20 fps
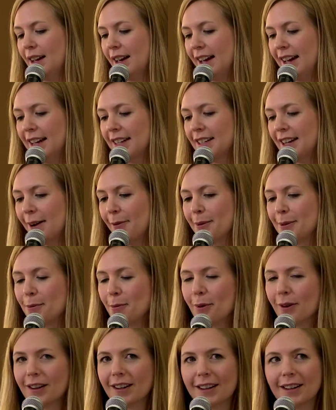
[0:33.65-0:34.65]
And I was
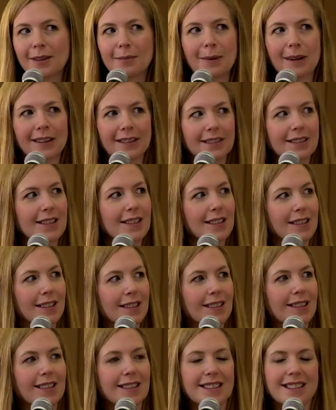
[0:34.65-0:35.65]
worried about
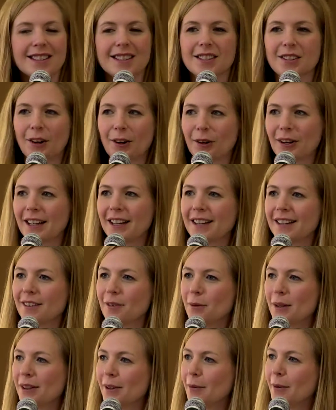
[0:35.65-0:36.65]
starting
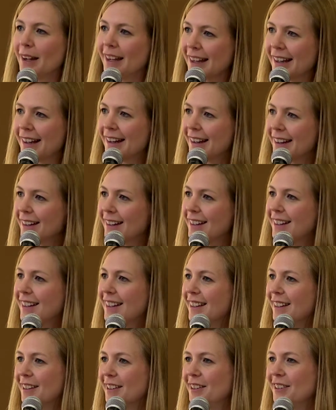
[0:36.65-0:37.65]
with a white guy,
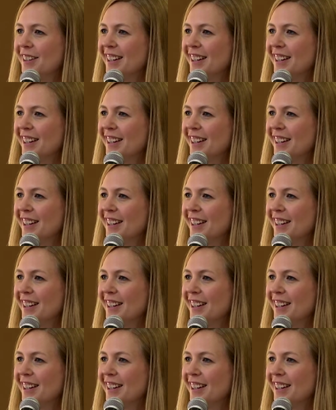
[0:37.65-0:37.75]
you know?